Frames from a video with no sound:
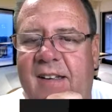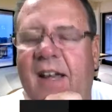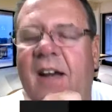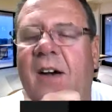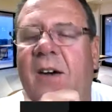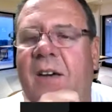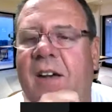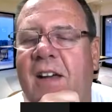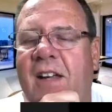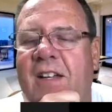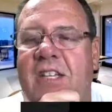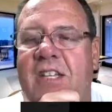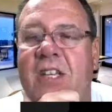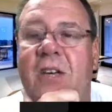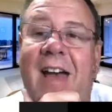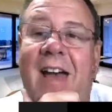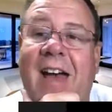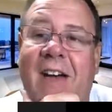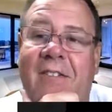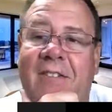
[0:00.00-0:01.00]
Okay. Do
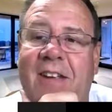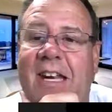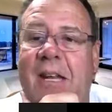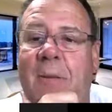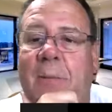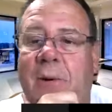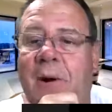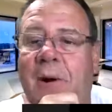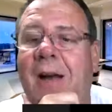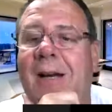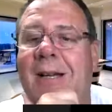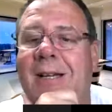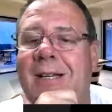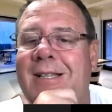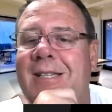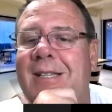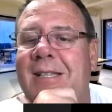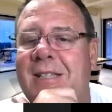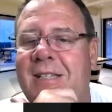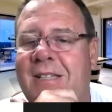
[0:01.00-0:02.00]
you have any
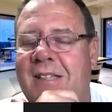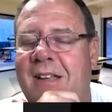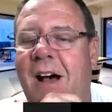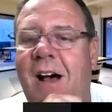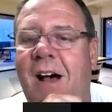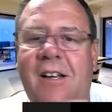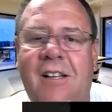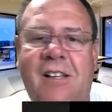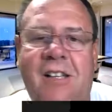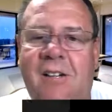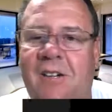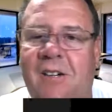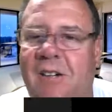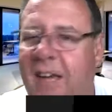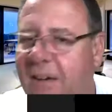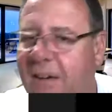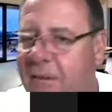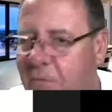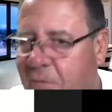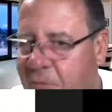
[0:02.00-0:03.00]
products in stock that
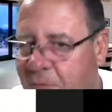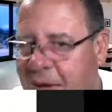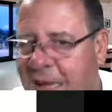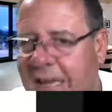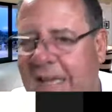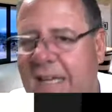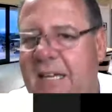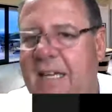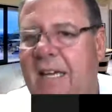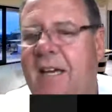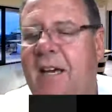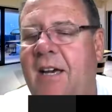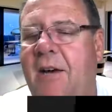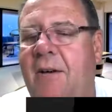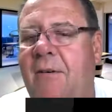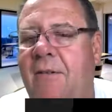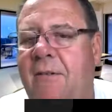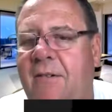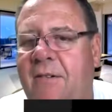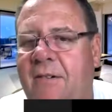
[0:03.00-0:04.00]
are ready to
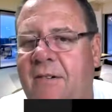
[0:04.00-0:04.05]
go?